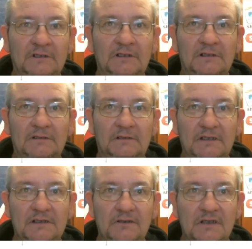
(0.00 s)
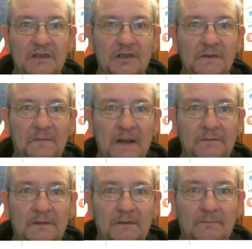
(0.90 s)
Right, so it's just found
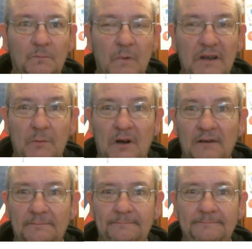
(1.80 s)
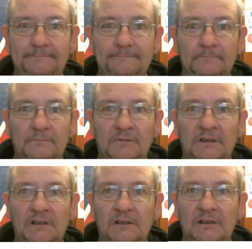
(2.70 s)
where you are.
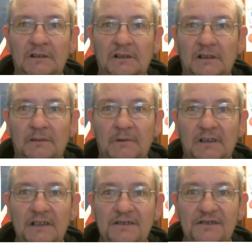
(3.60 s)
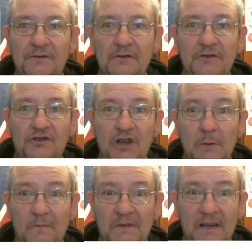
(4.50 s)
And then we click search,
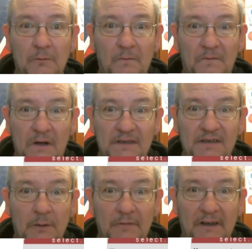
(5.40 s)
hopefully it will find something.